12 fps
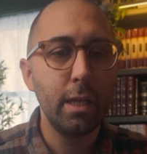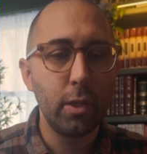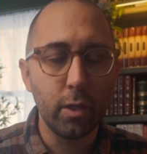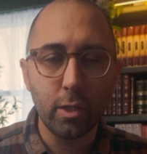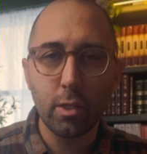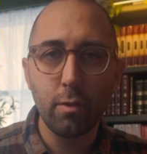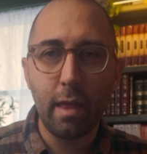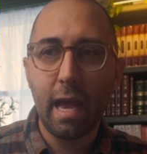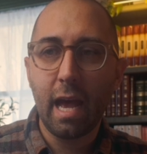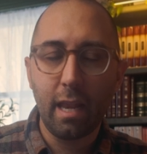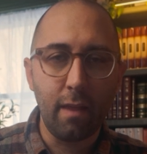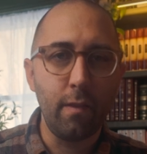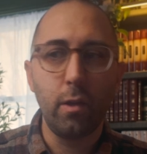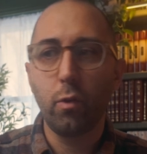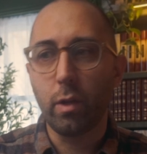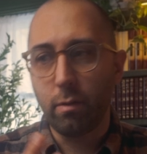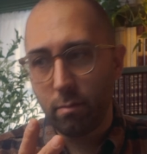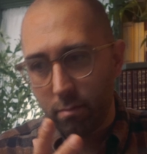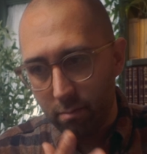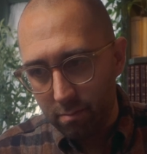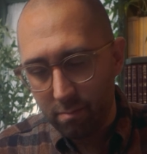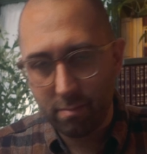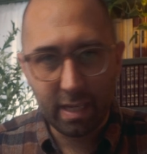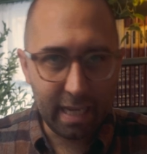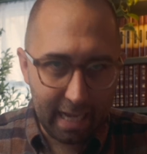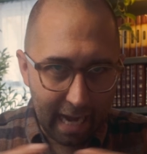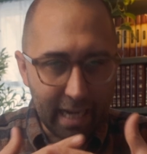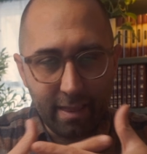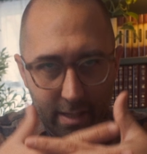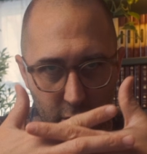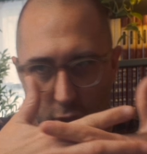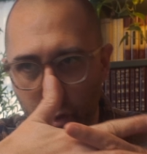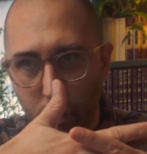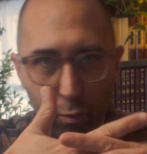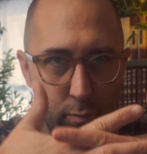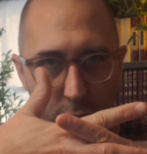you can do that, and then you can connect the two,